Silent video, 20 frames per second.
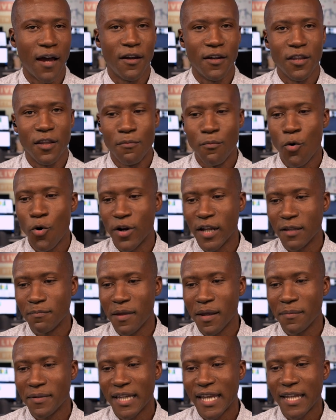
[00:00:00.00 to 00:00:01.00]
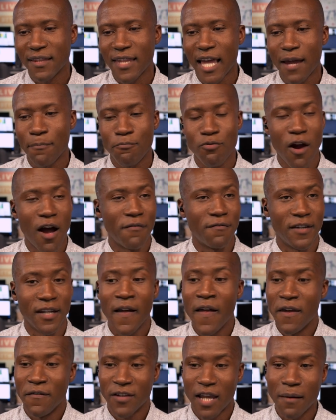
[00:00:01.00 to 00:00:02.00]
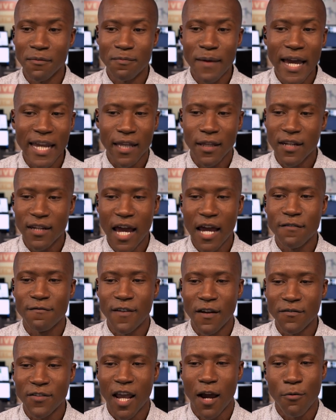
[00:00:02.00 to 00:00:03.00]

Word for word: in the morning, be able to get that profit. If it comes back in 950,